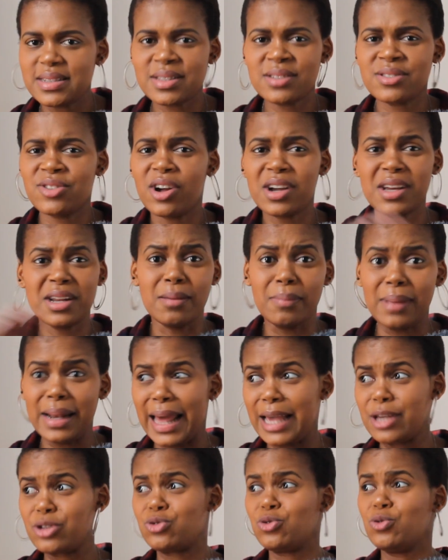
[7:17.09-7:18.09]
it's not going to be
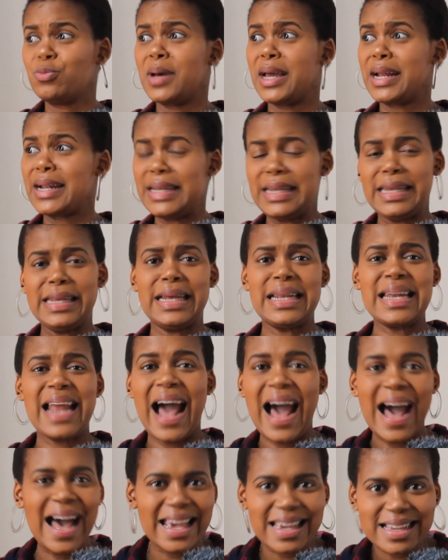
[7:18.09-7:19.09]
like super clean and
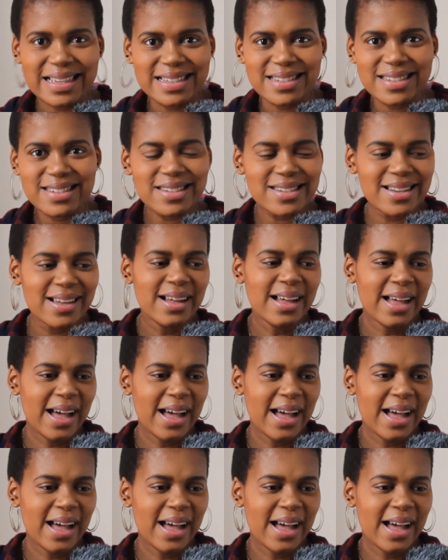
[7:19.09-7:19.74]
ironed.